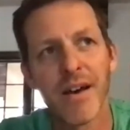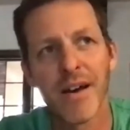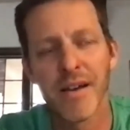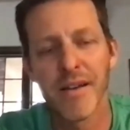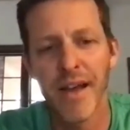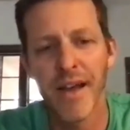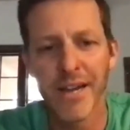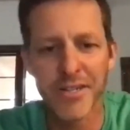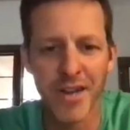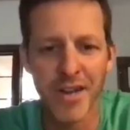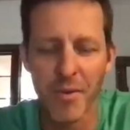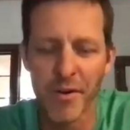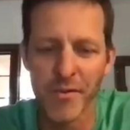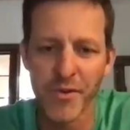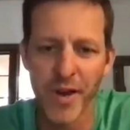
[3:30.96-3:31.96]
X
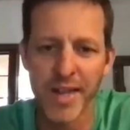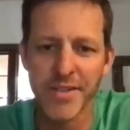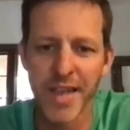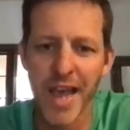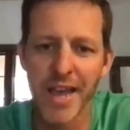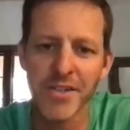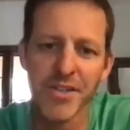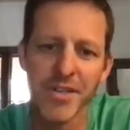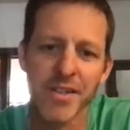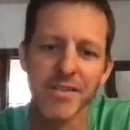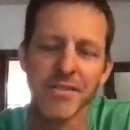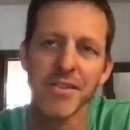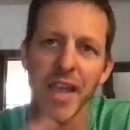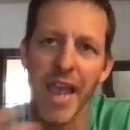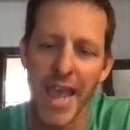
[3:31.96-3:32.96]
number of
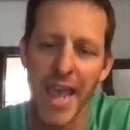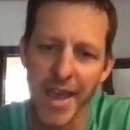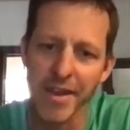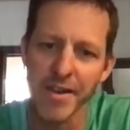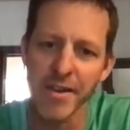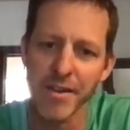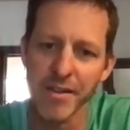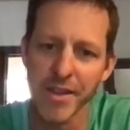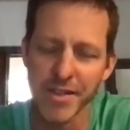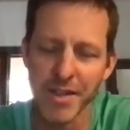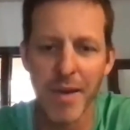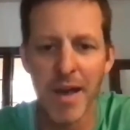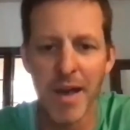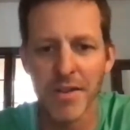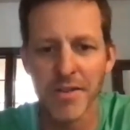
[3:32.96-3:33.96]
transactions and this
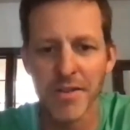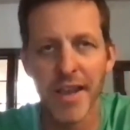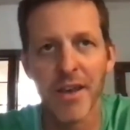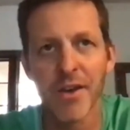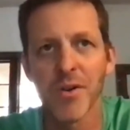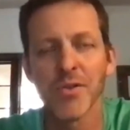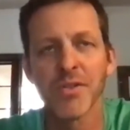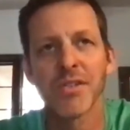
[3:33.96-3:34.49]
amount of sales.